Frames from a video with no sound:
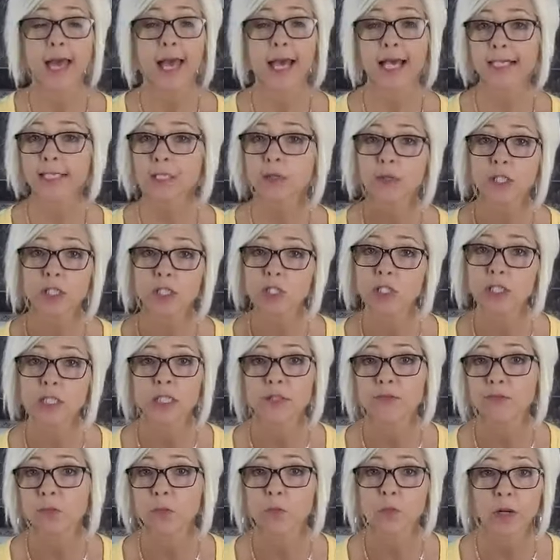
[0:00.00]
Ask questions
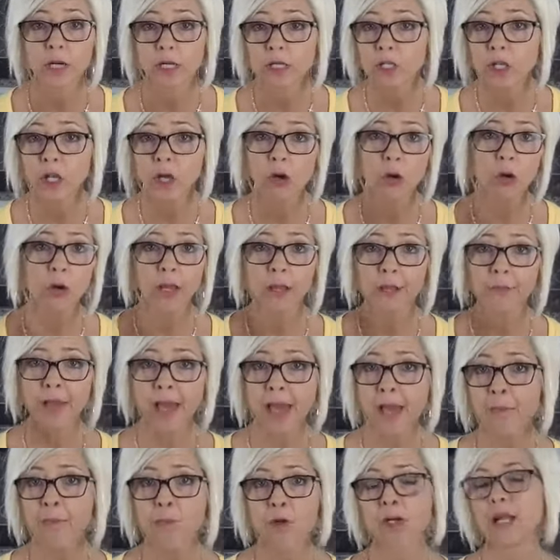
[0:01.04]
if you want to know. I'm
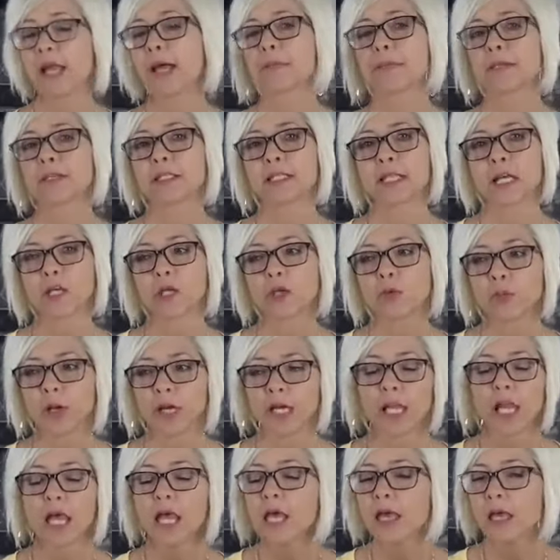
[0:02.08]
more than happy to tell you,
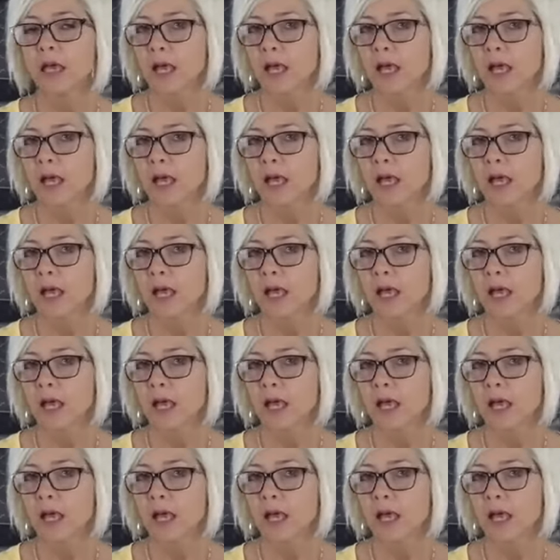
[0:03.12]
but